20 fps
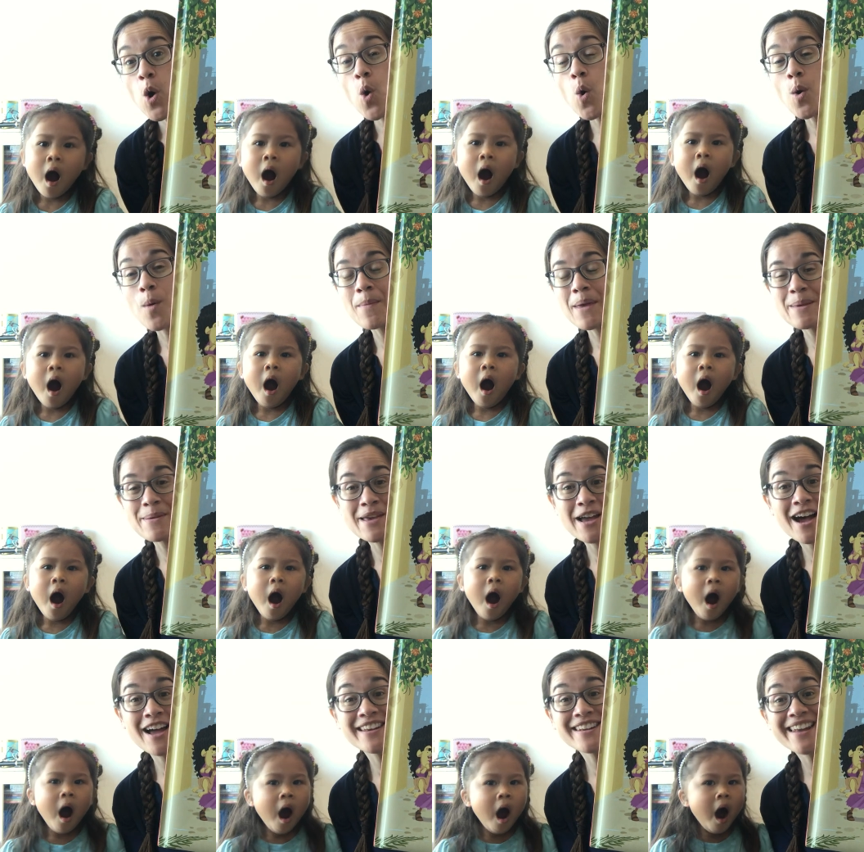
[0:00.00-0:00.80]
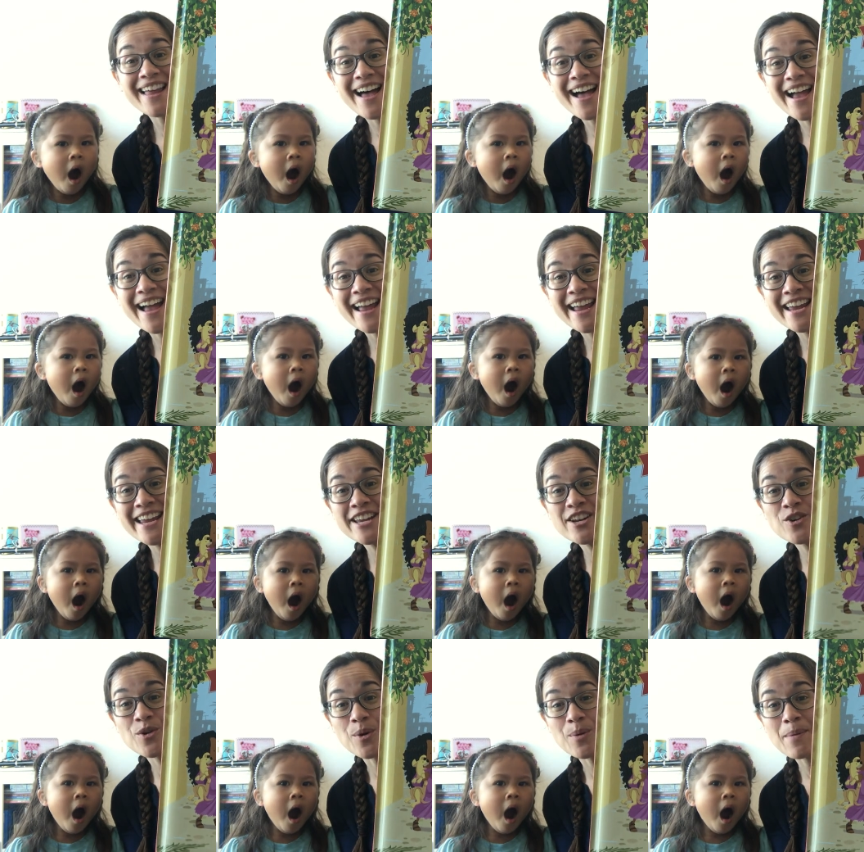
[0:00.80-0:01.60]
Speaker 1: or maybe
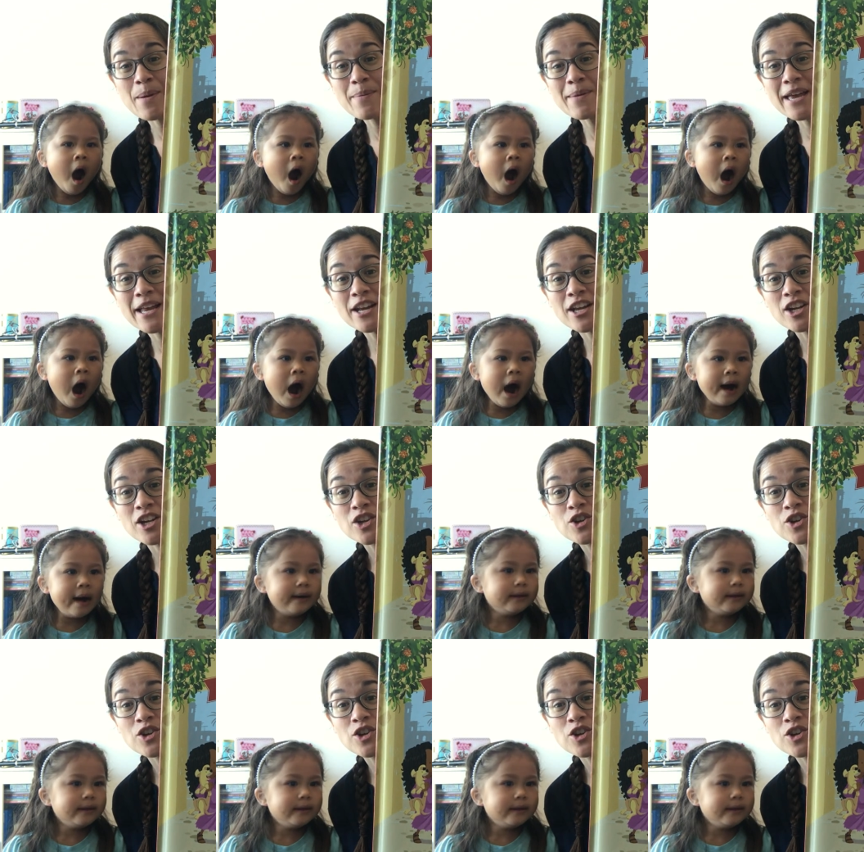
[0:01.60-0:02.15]
online, or maybe at a